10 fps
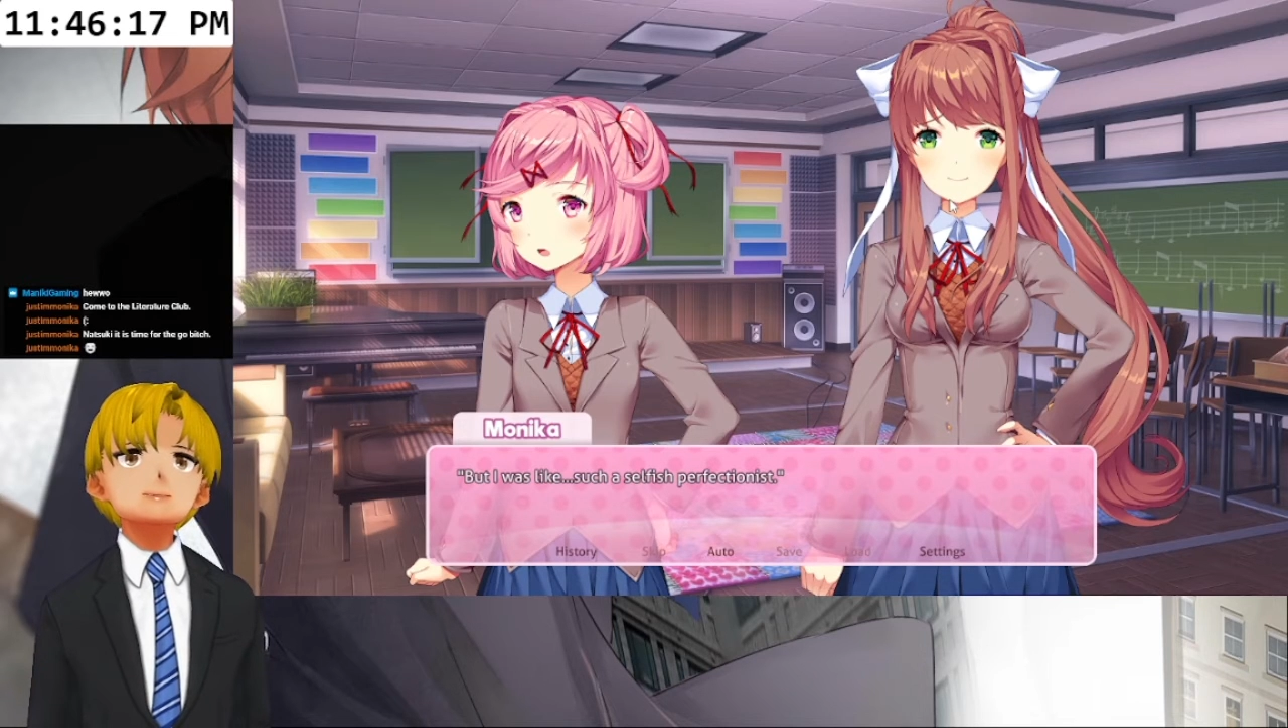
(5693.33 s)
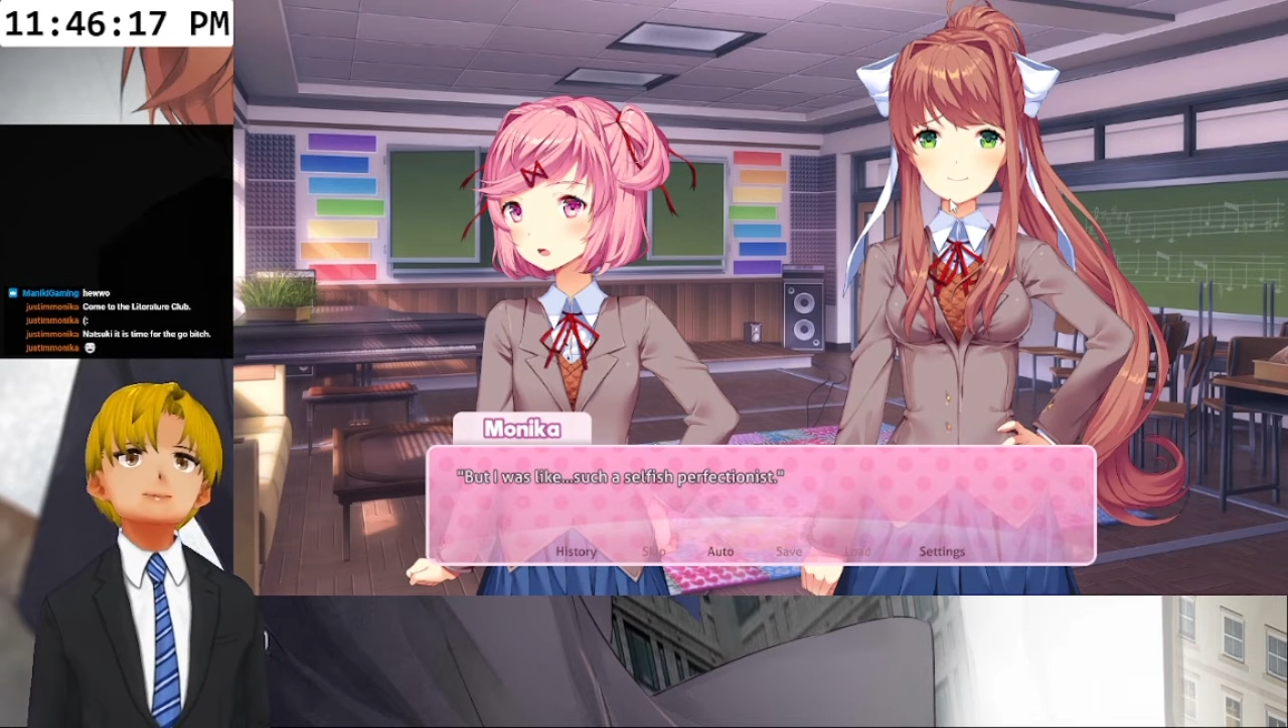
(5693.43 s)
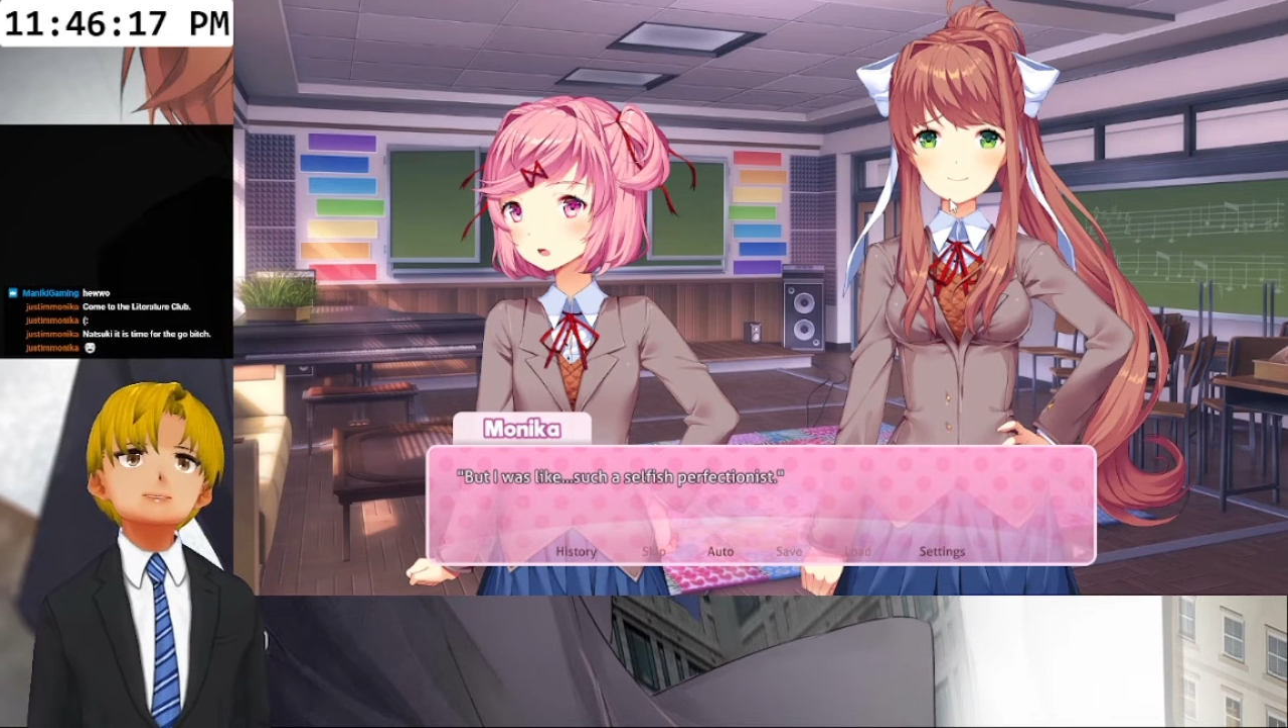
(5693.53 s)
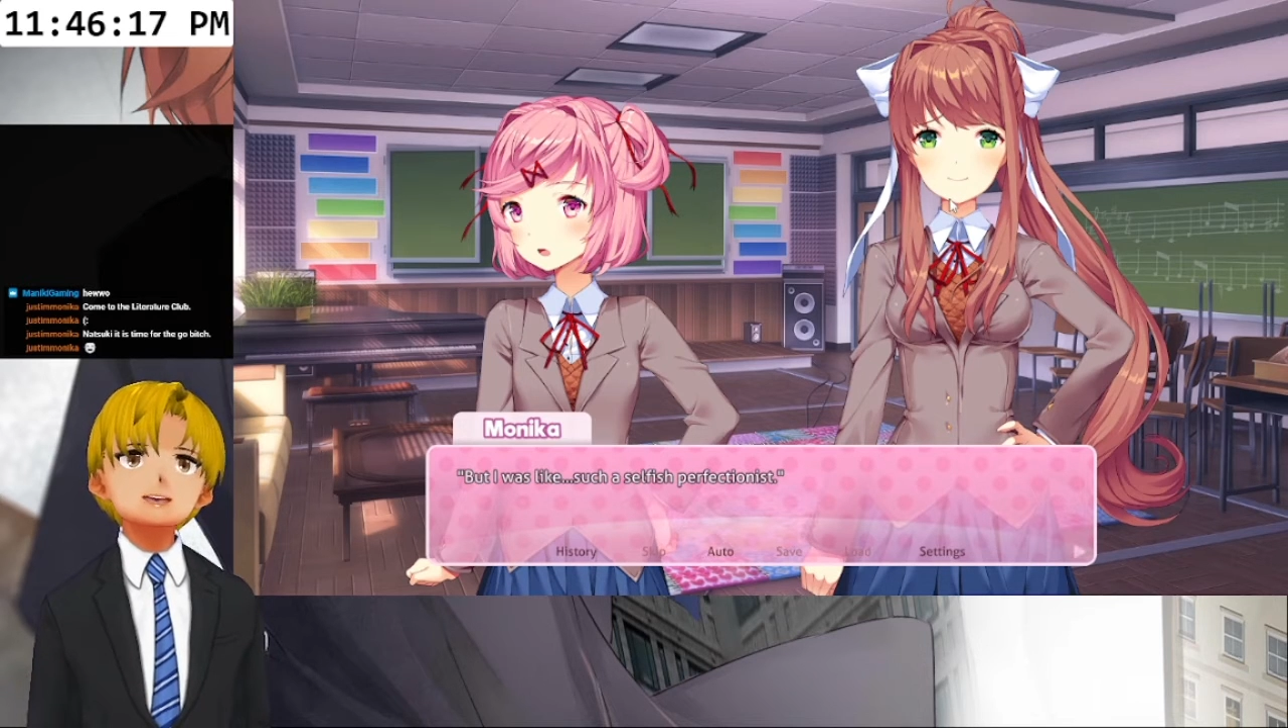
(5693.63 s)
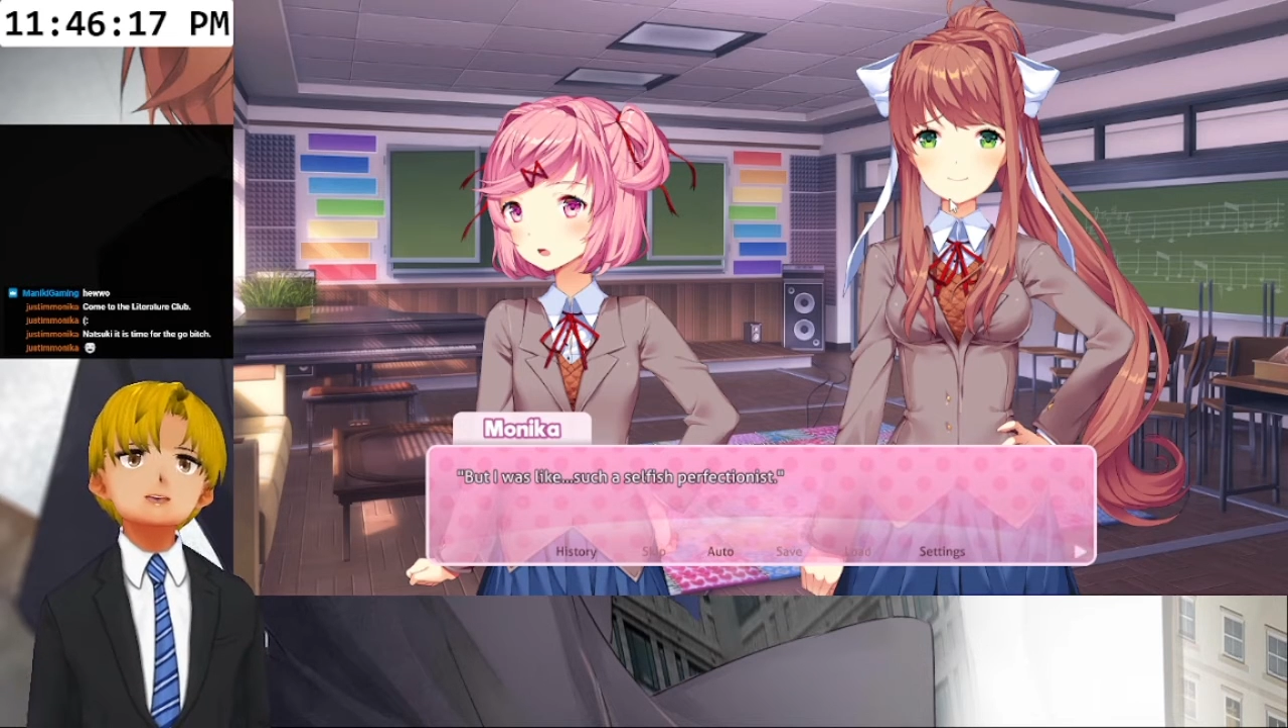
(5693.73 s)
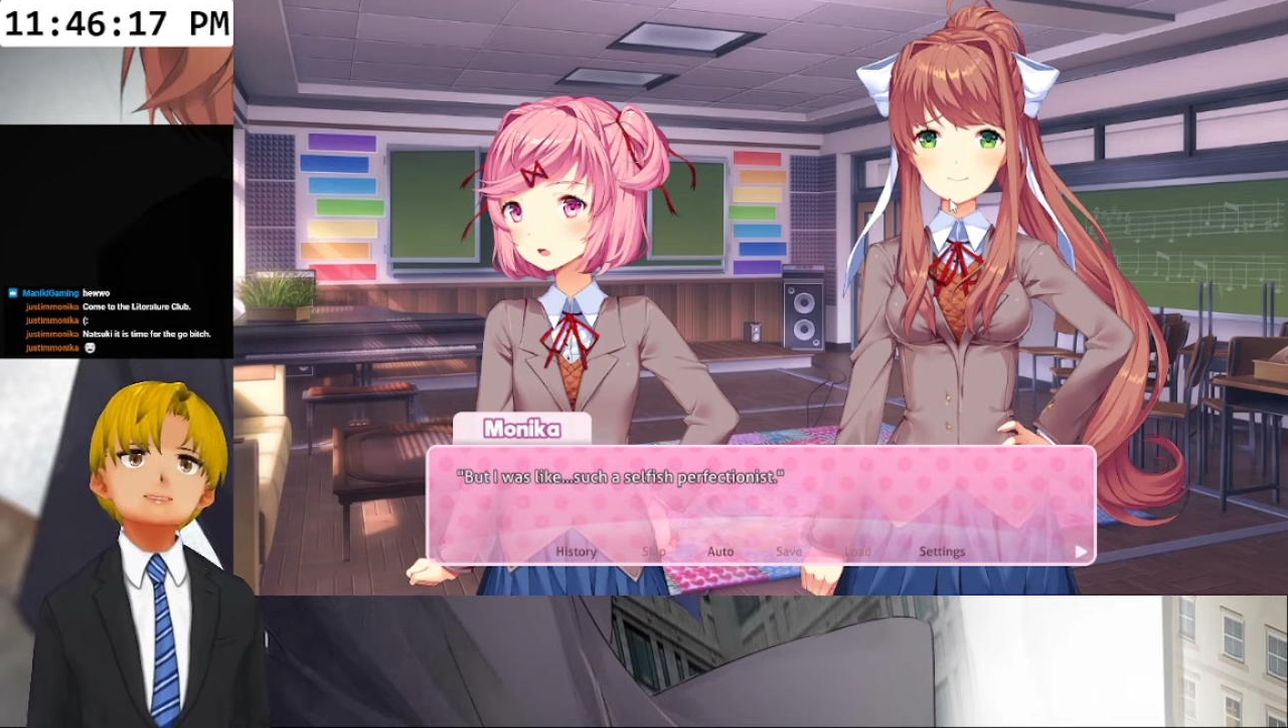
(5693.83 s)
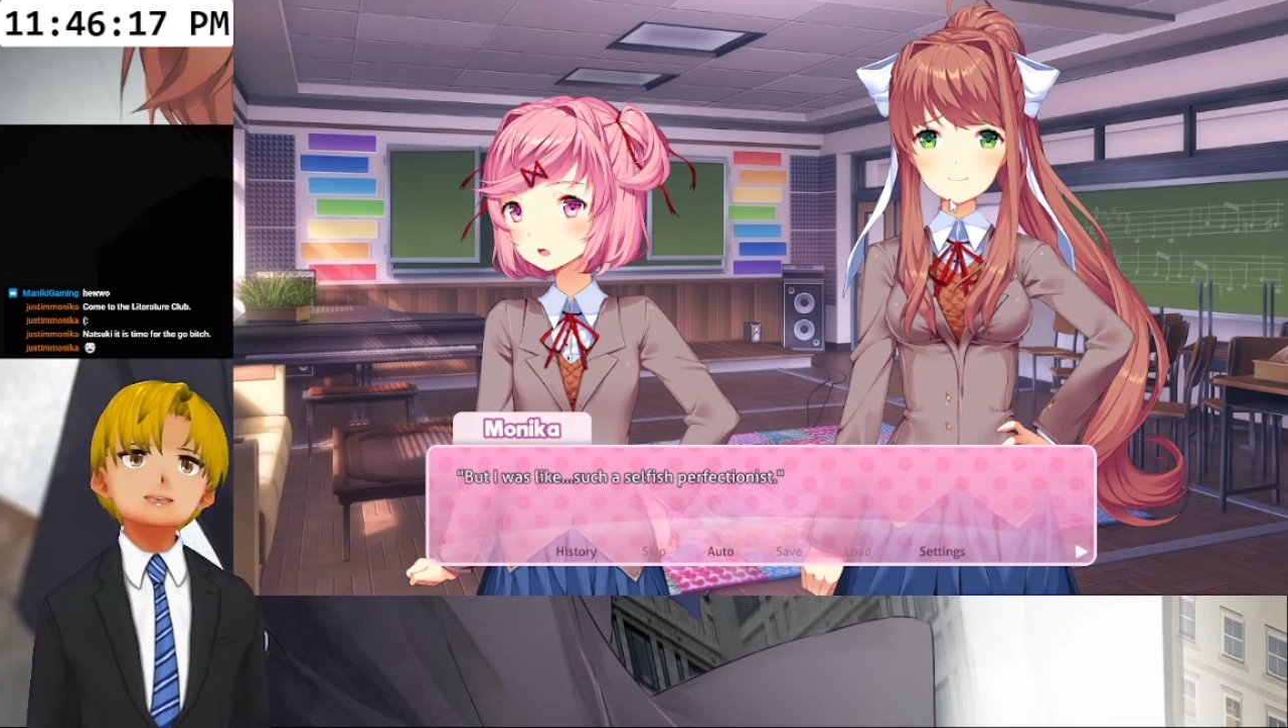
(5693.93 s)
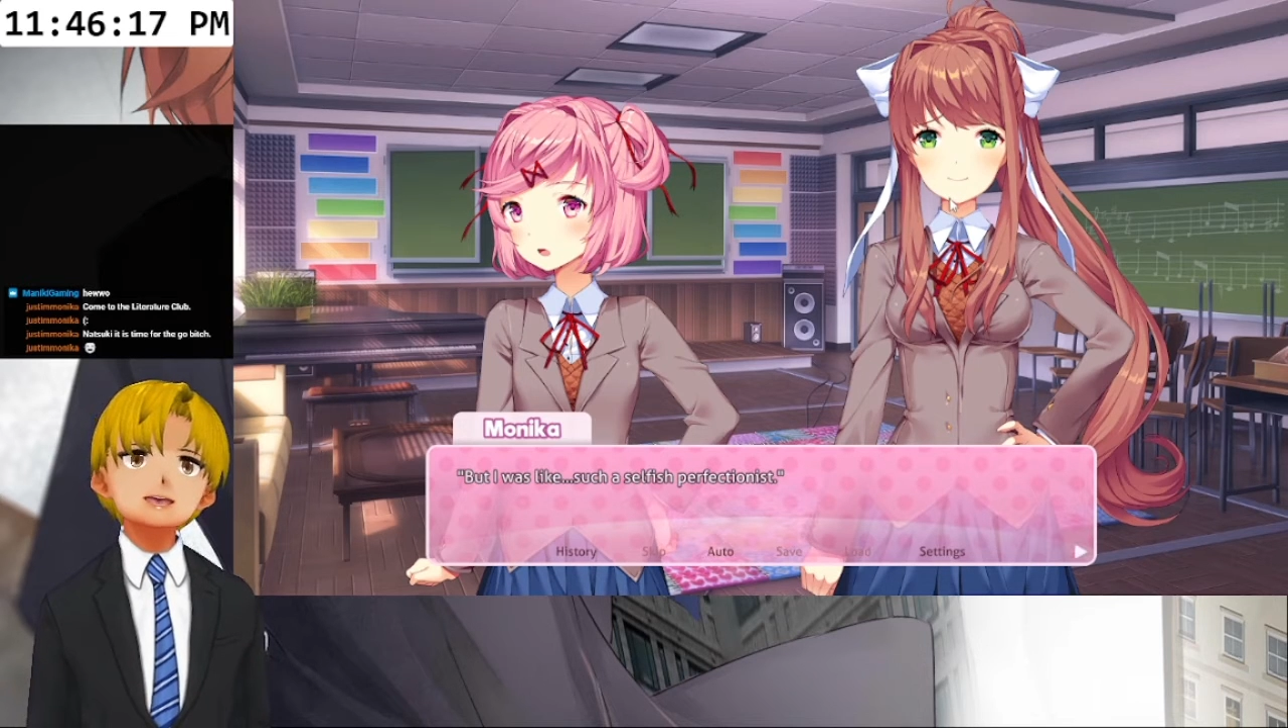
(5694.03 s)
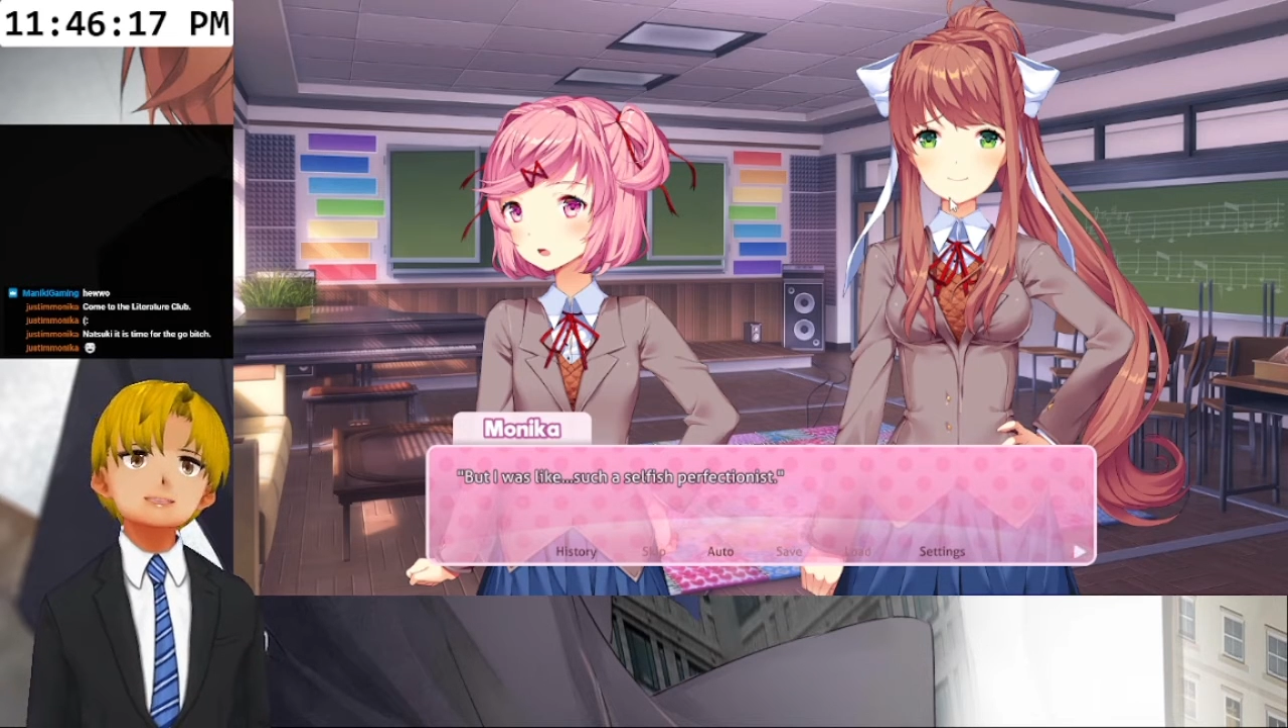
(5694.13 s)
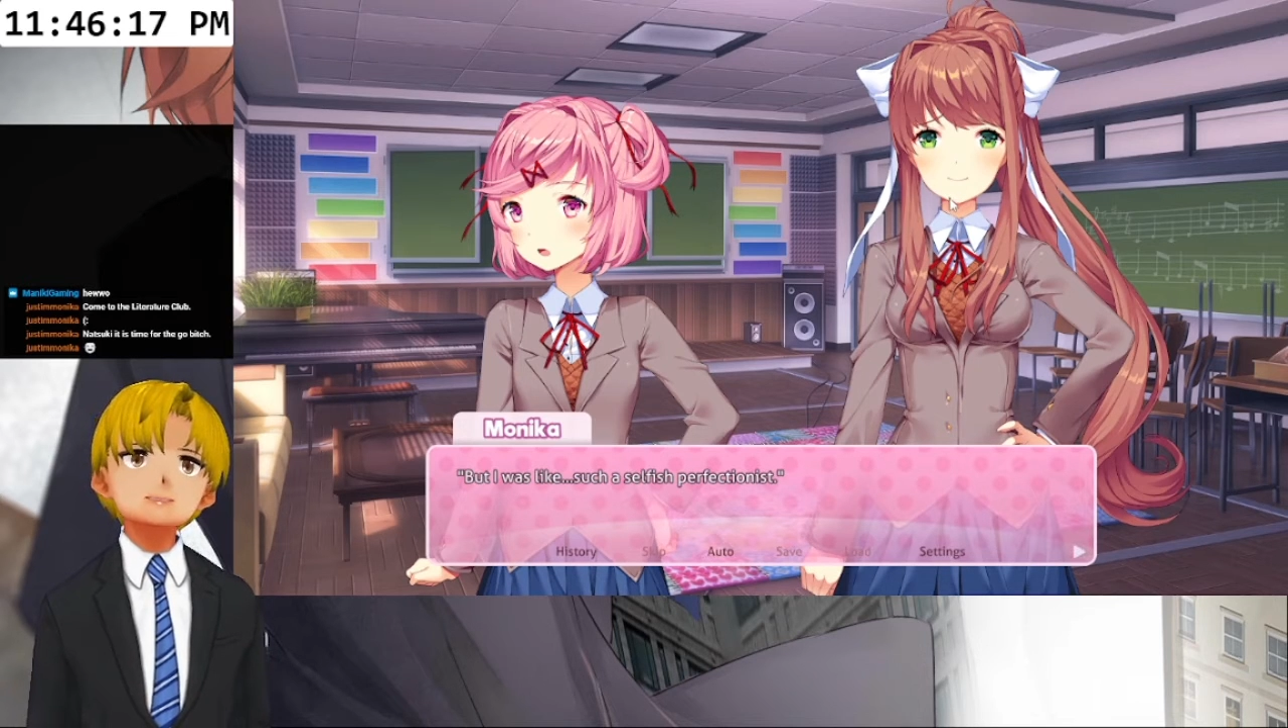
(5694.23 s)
But I was like